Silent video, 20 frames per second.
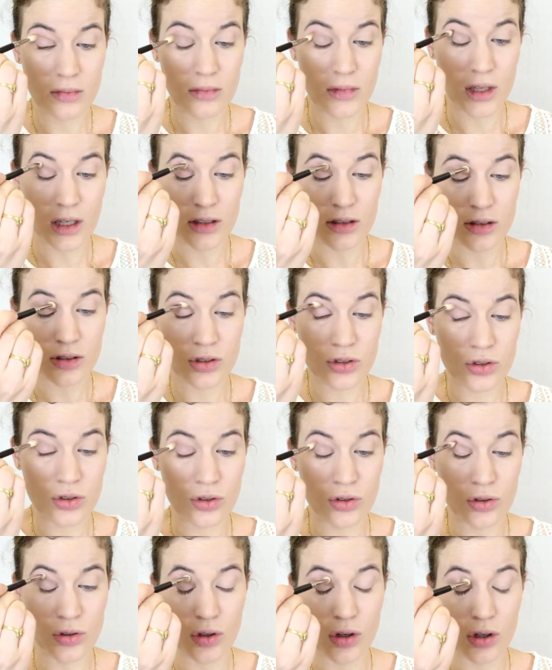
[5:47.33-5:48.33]
I just
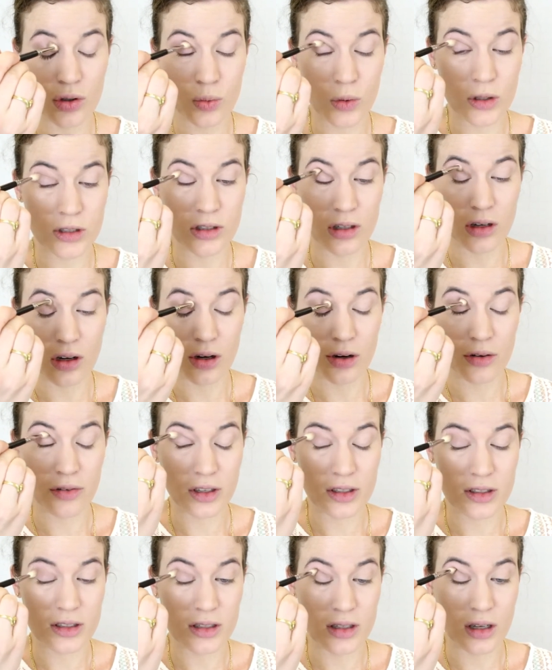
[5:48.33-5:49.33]
do not want a lot of
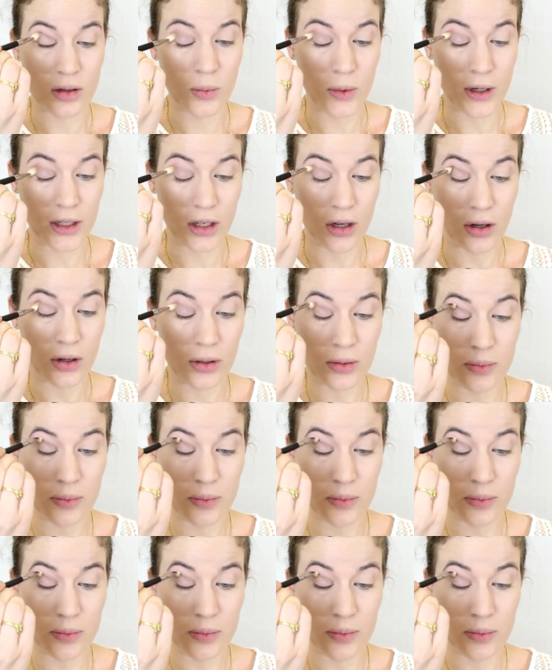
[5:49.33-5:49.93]
it in one go.